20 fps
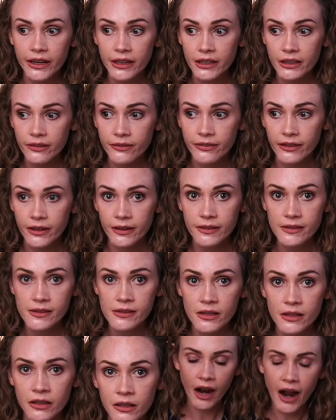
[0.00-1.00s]
any of
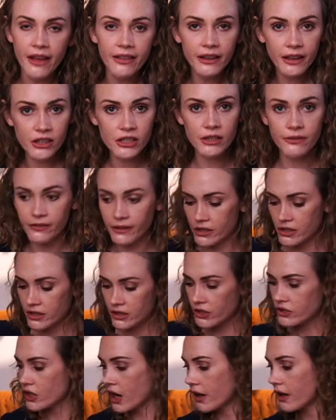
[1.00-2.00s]
this. I think I should finish
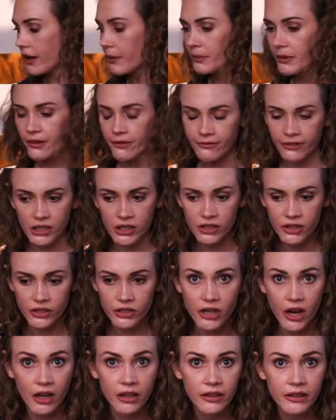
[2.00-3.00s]
the I'm gonna finish the
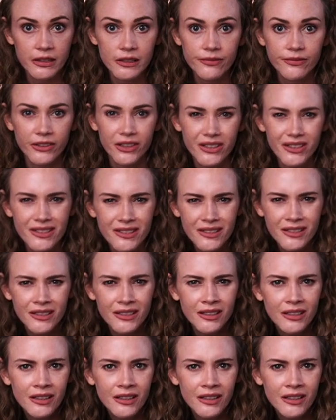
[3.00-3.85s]
chocolates first.